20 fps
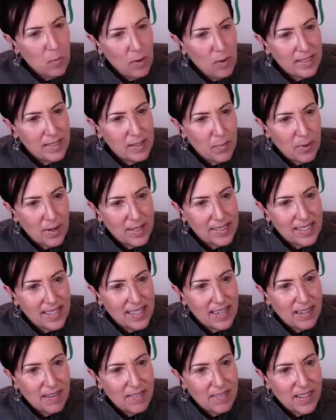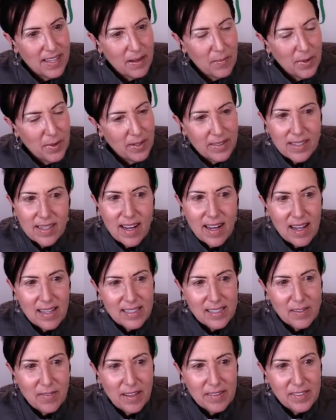once a president of the American
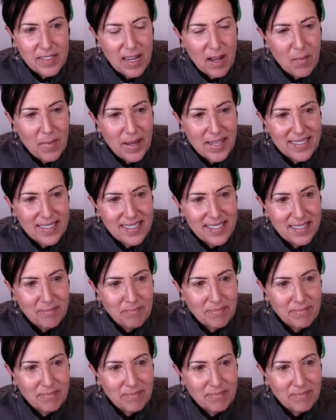College of Lifestyle Medicine?